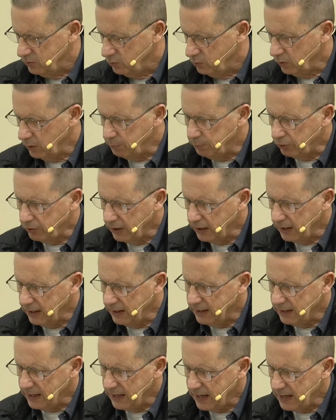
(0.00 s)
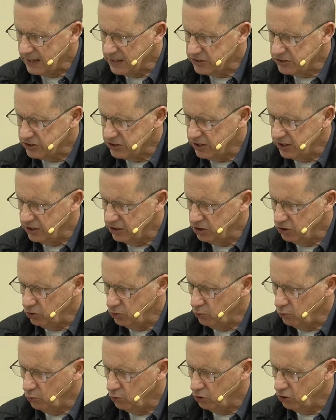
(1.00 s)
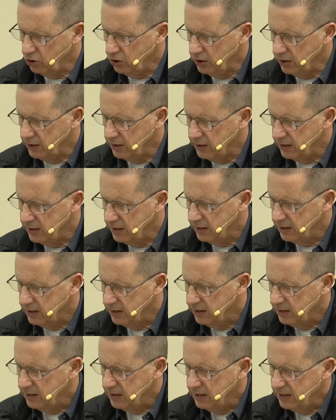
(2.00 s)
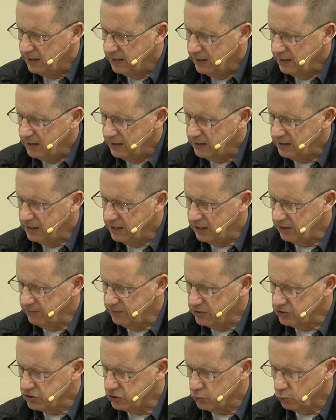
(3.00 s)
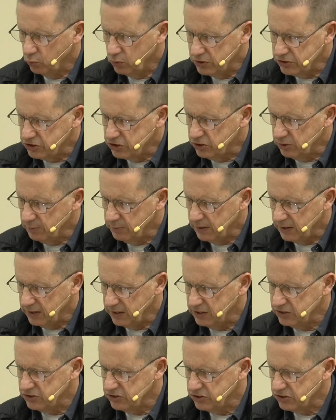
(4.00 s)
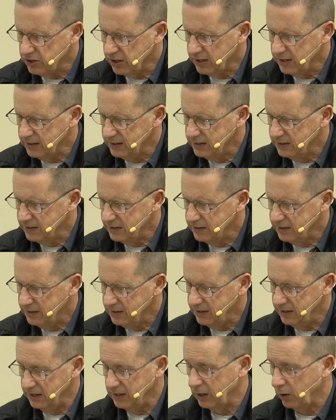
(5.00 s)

We pray and ask that you would give us wisdom and insight in